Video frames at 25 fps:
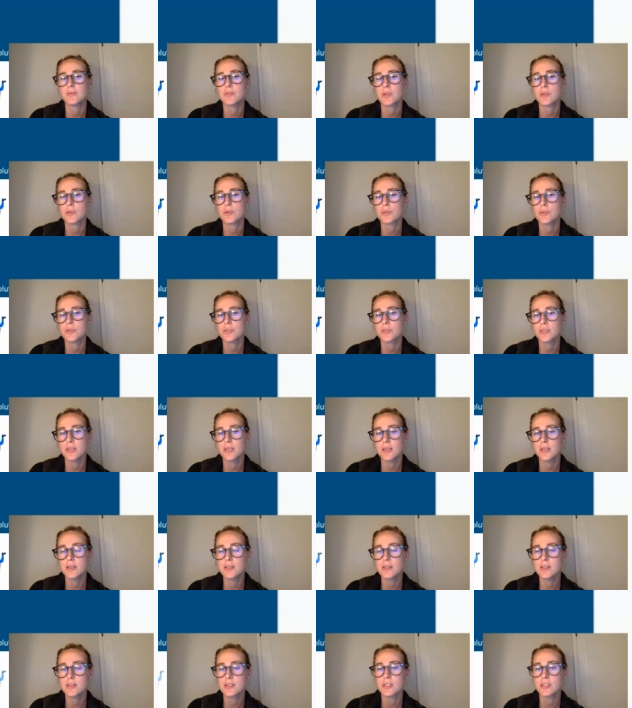social
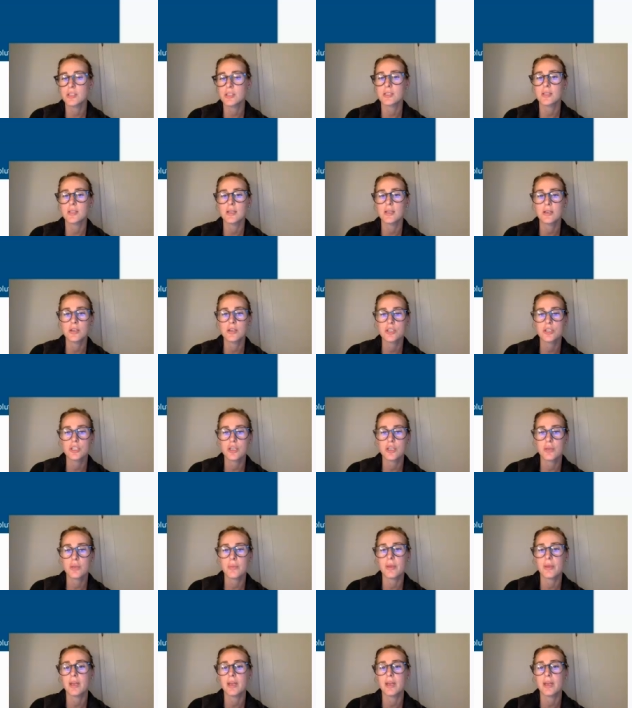skills such as leadership